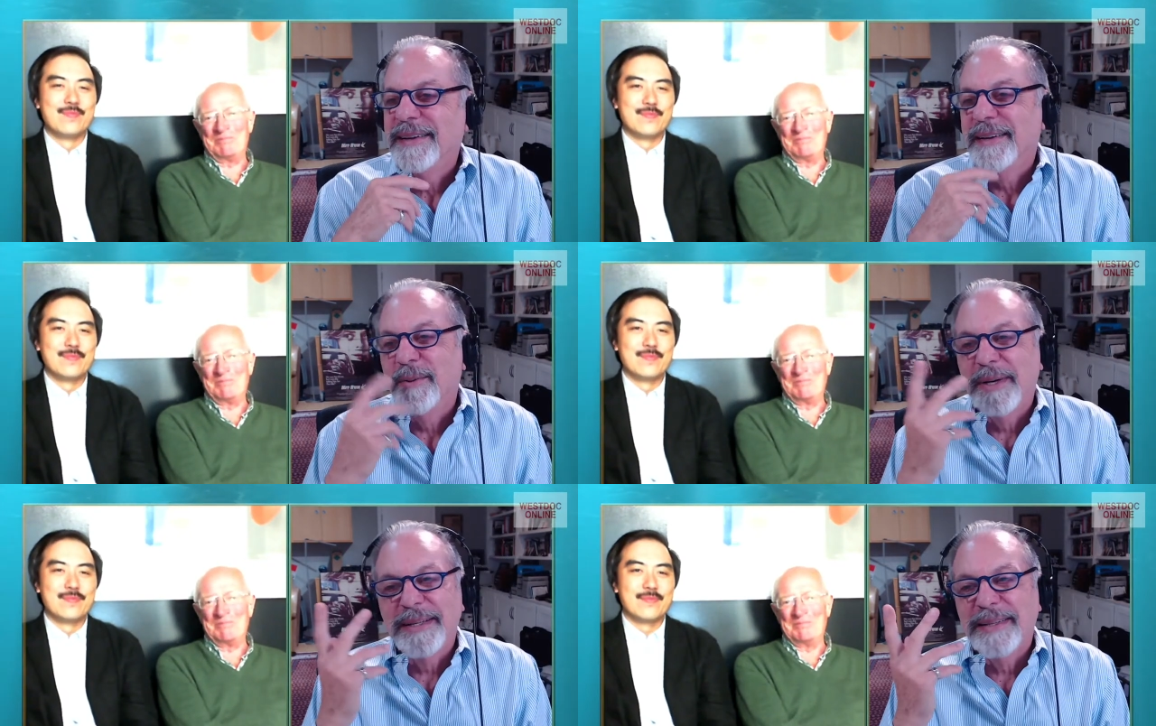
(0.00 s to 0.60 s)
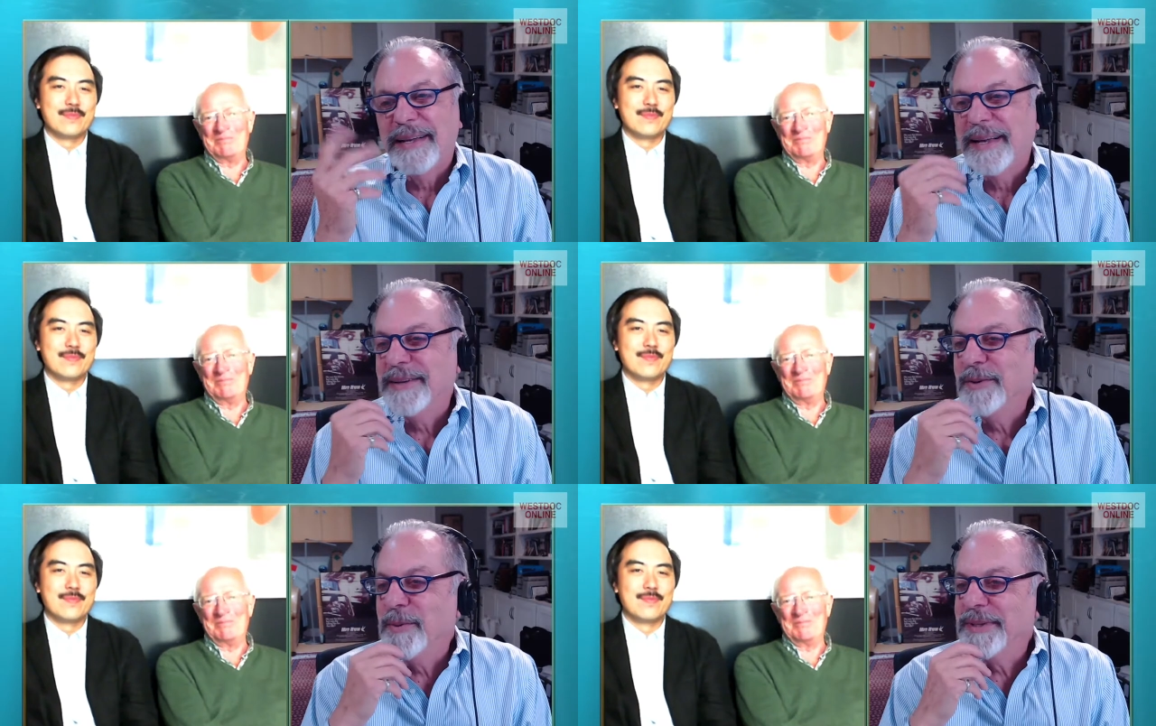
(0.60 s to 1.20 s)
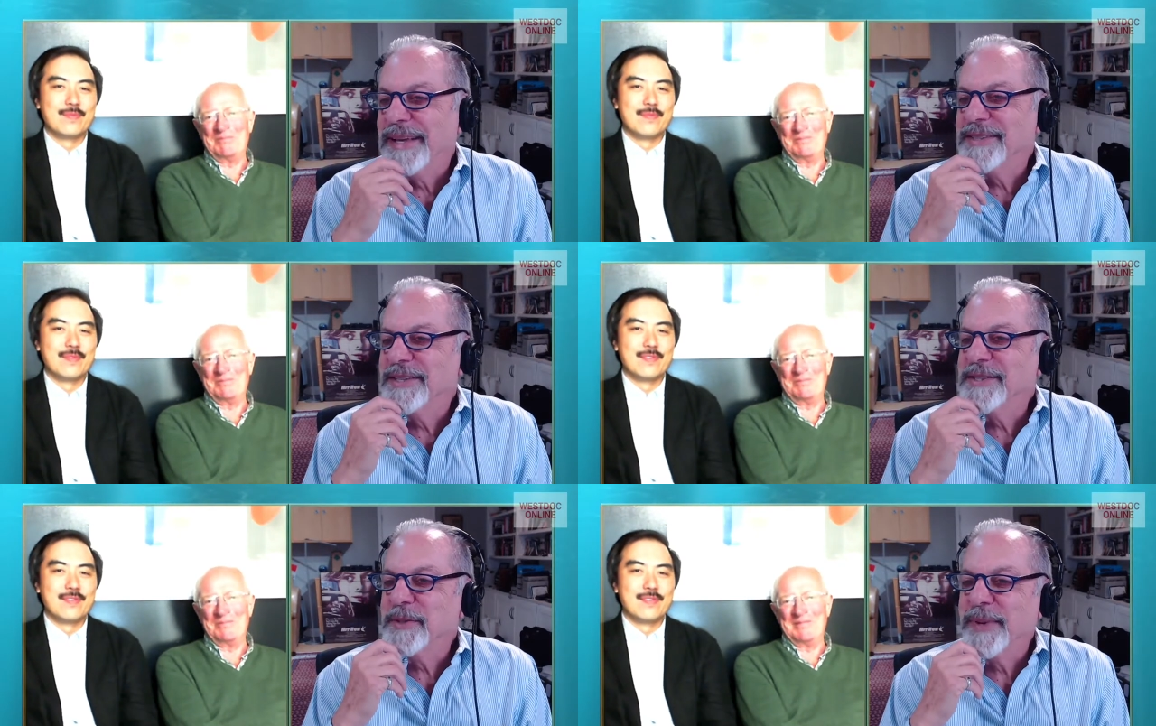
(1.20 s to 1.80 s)
Speaker 1: Well, I don't know what that
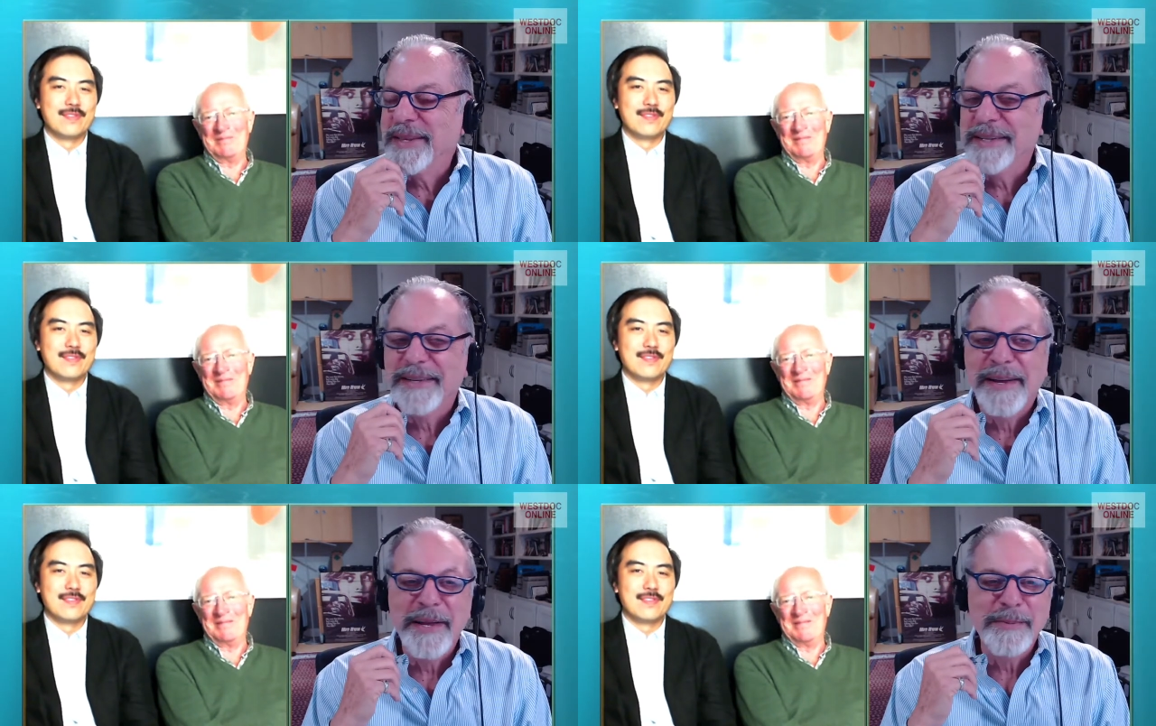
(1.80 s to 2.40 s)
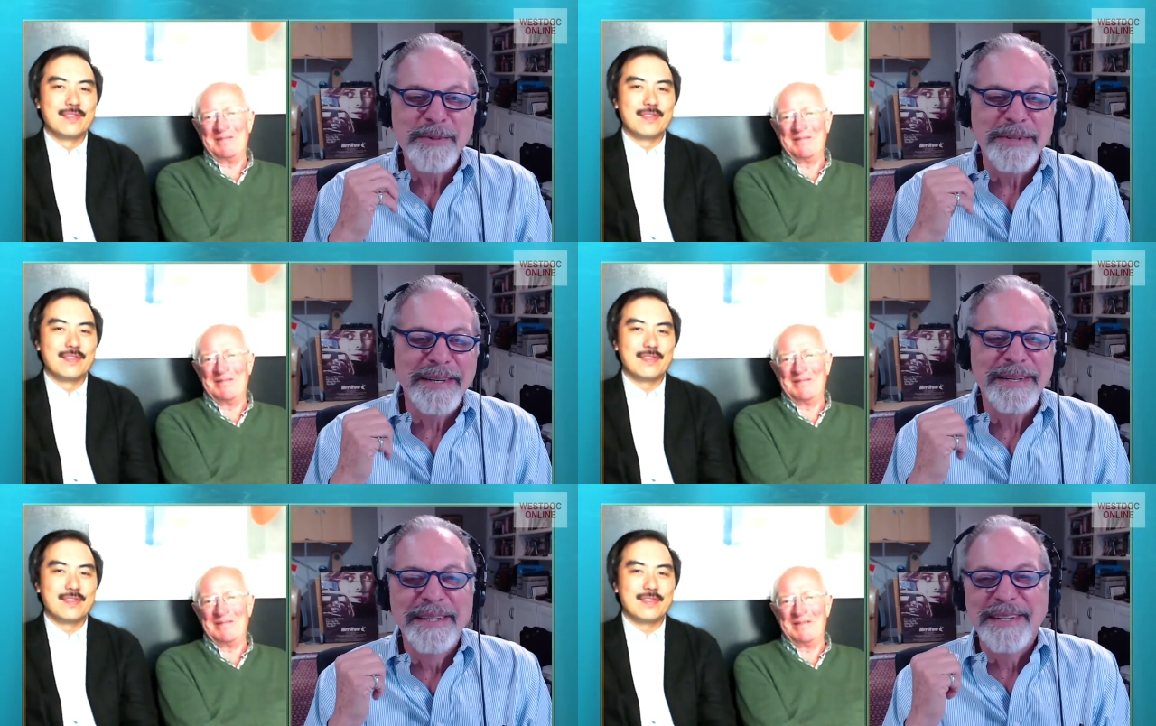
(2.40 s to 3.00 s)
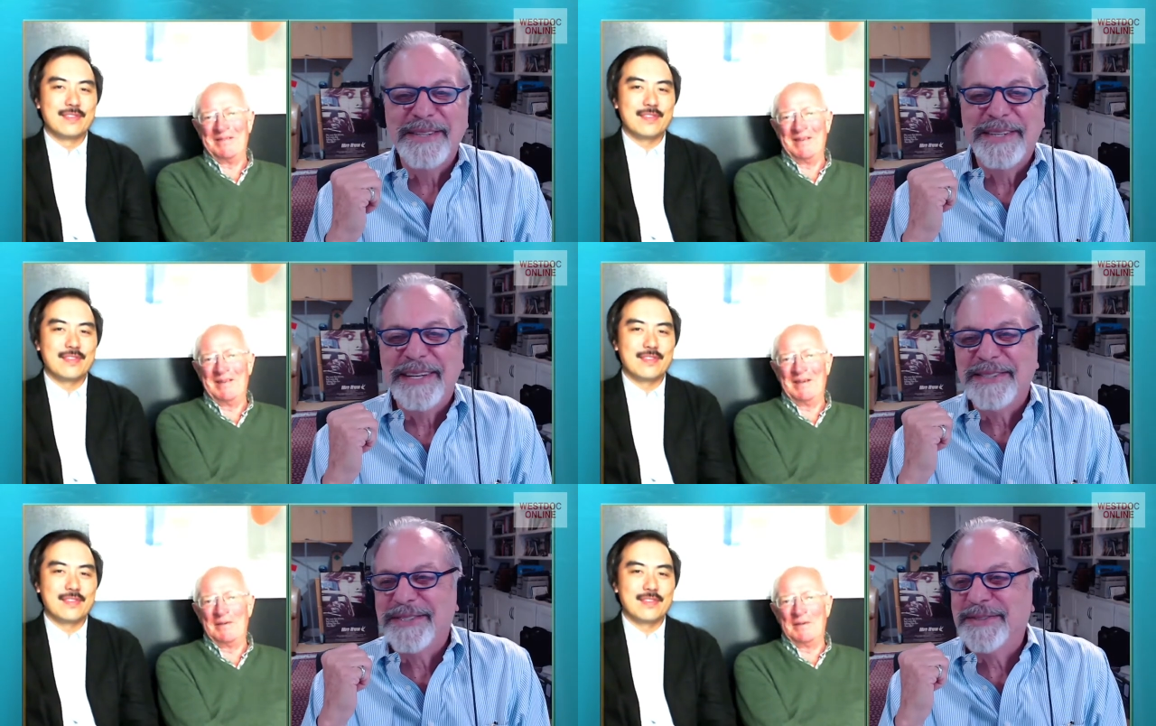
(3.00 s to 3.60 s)
says about the Times. It
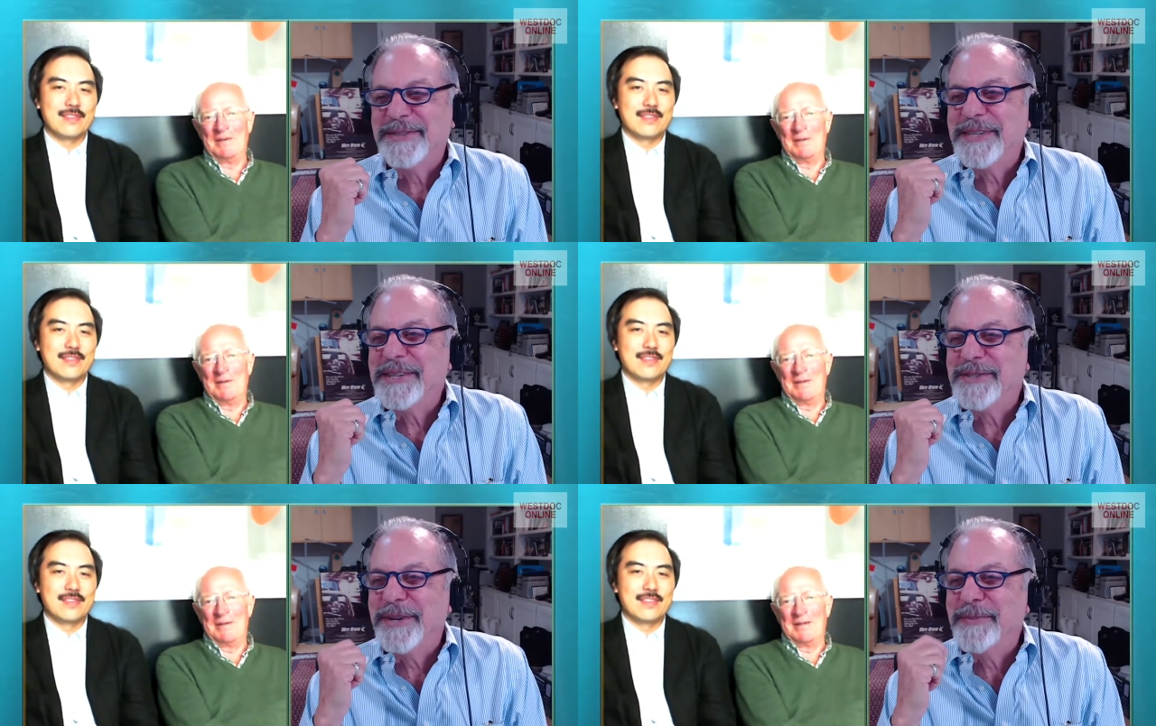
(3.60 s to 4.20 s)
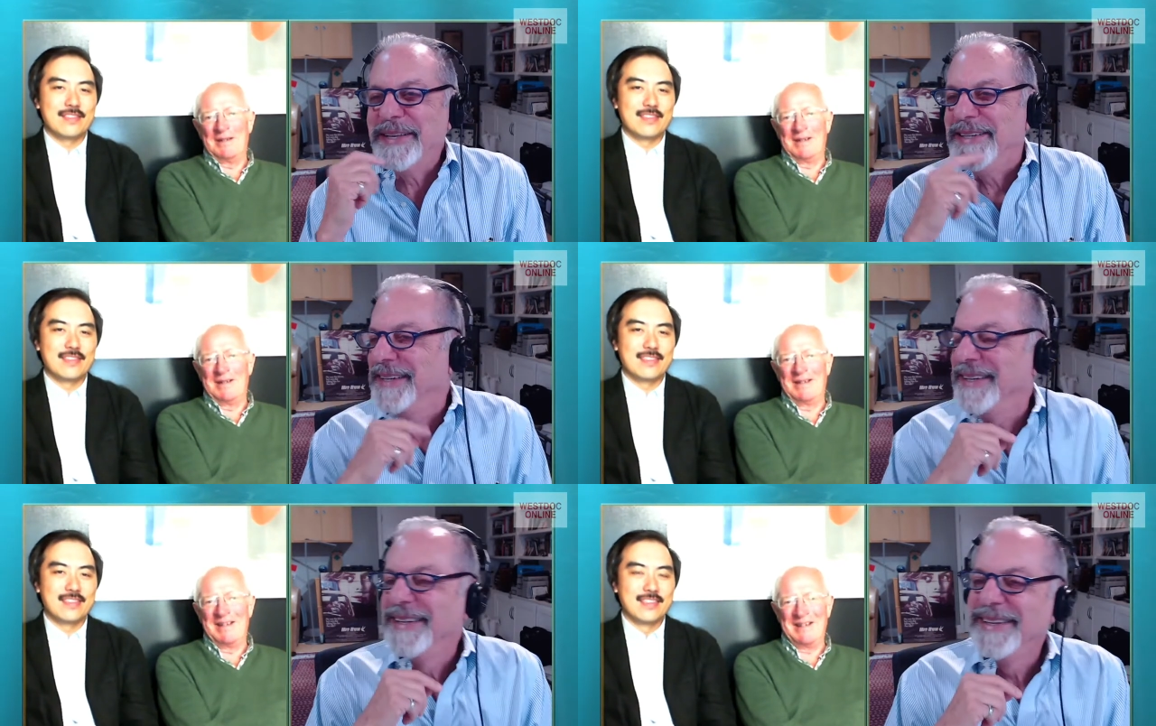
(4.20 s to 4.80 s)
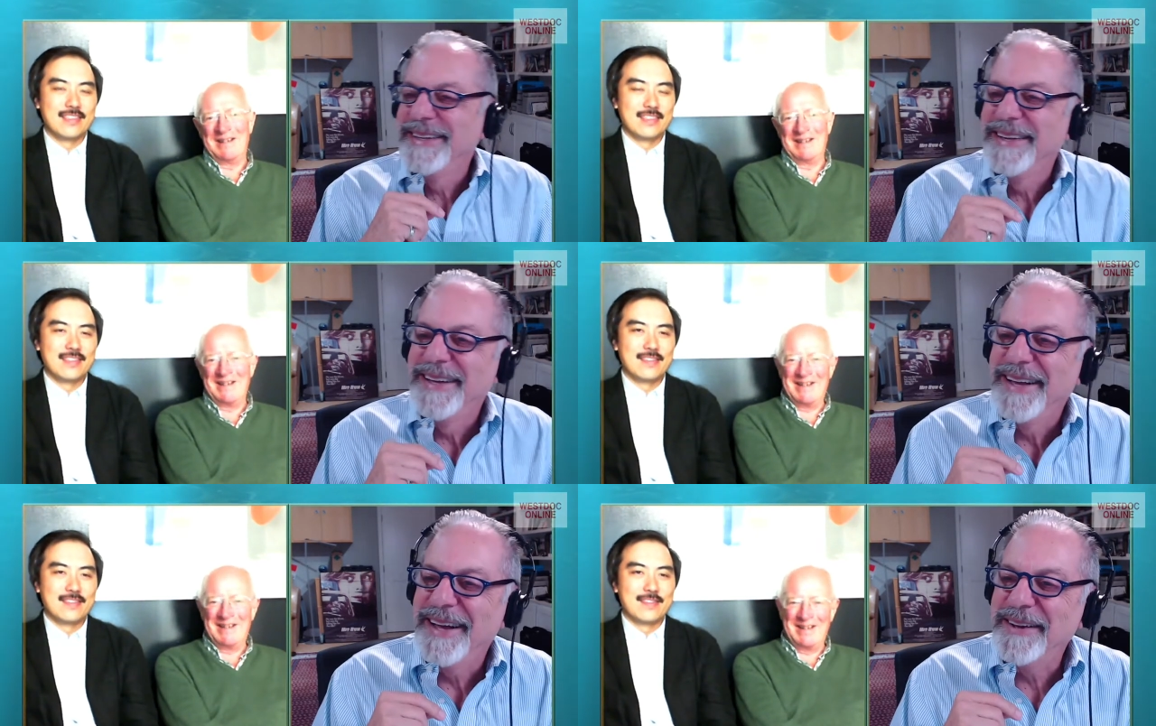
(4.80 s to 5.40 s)
says something.
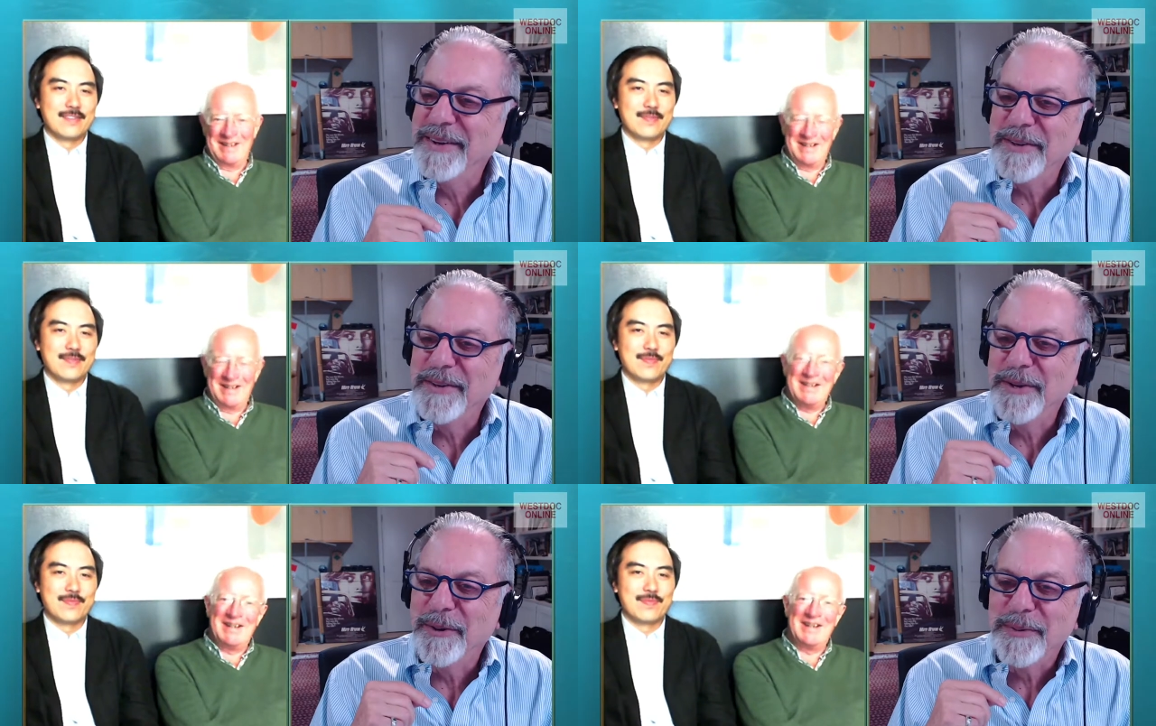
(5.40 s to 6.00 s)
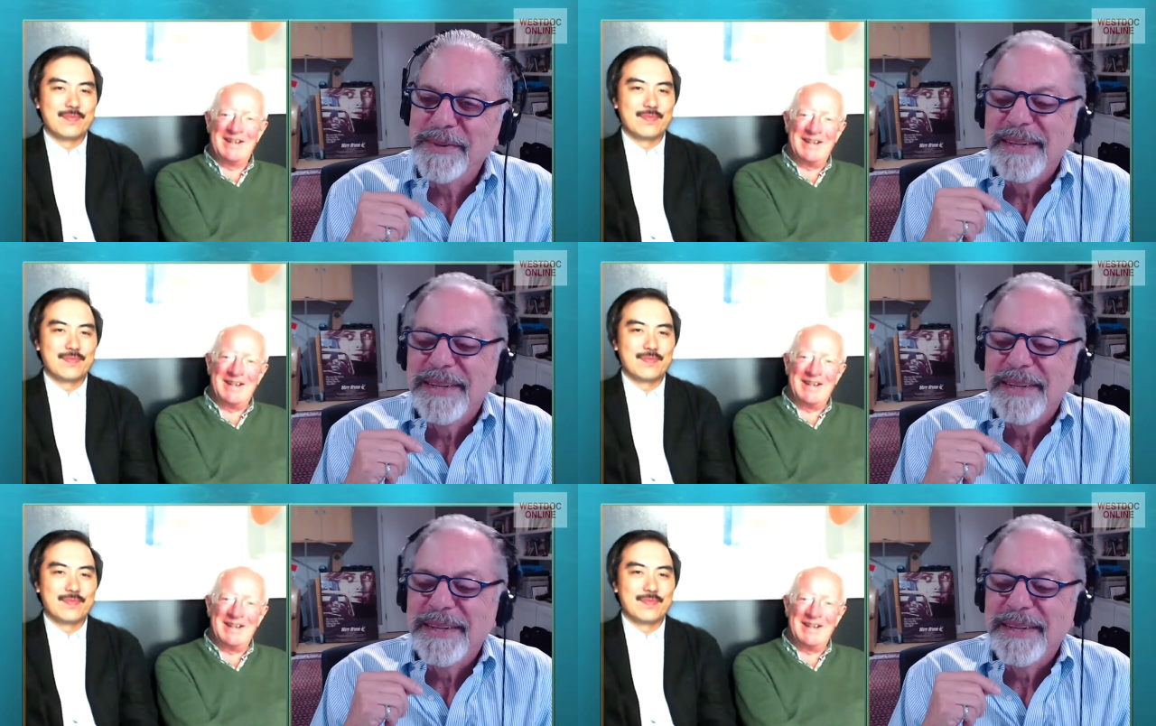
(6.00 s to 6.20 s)
You know...